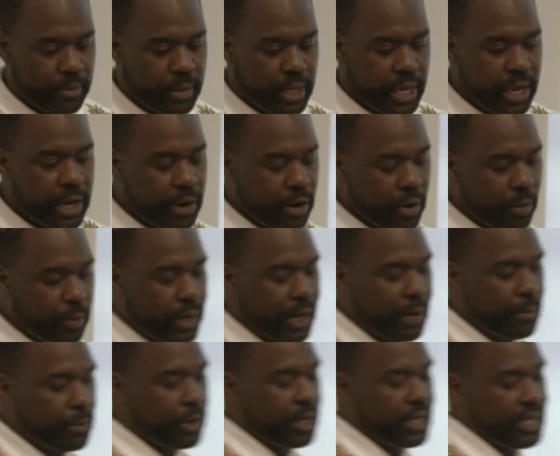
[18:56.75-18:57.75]
here, what
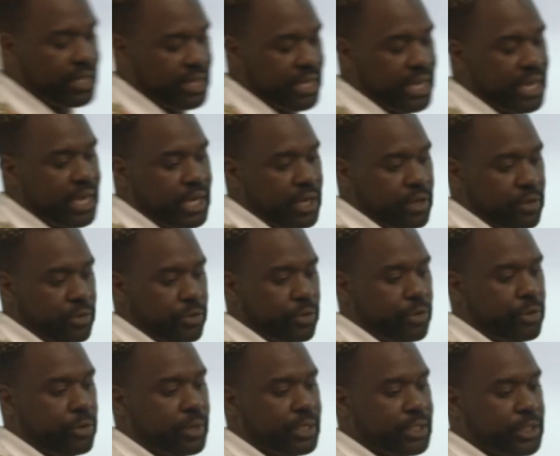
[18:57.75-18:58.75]
I'm really thinking
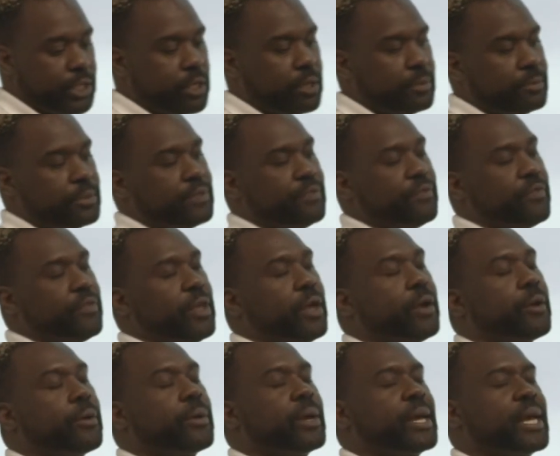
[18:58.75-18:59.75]
through in terms of
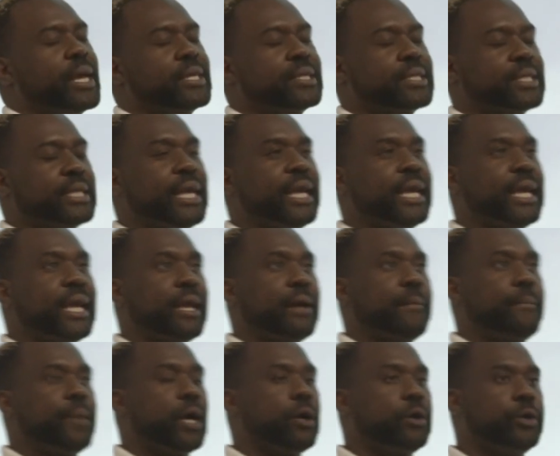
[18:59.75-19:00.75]
theory is thinking
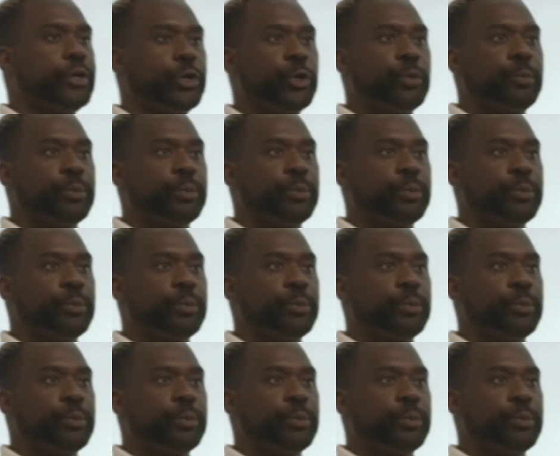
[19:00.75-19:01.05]
about new